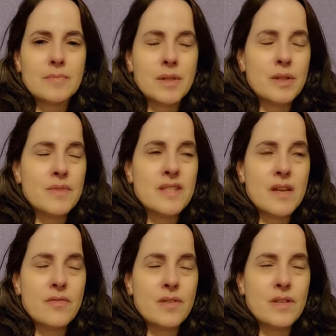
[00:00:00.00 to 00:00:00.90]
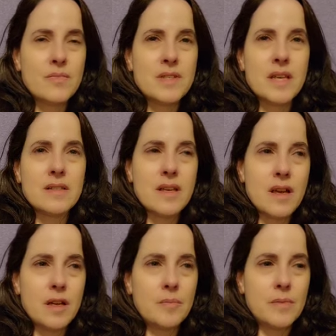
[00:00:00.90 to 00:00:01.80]
but it was never, it was like
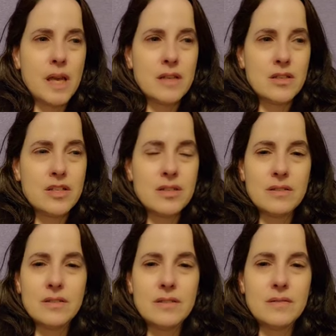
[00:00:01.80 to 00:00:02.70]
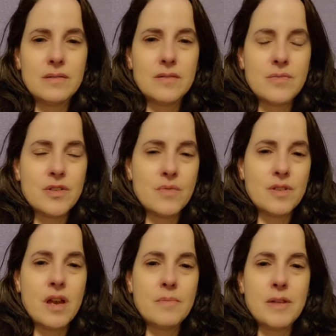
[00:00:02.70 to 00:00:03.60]
time hadn't, there was no
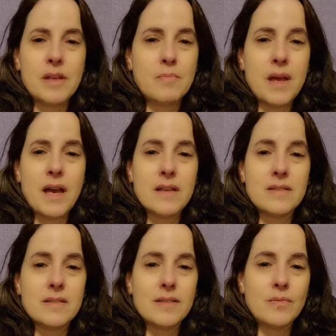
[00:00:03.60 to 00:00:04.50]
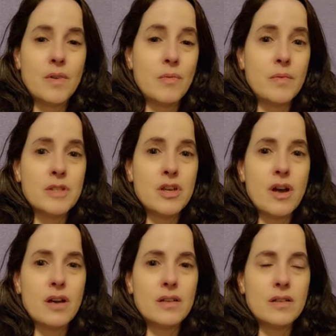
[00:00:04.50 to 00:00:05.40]
time that had passed. When we would
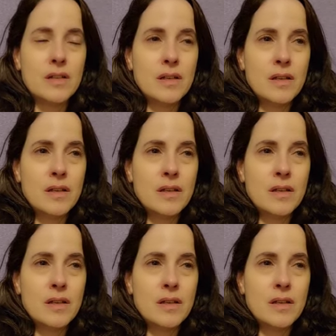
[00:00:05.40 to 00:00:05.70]
talk,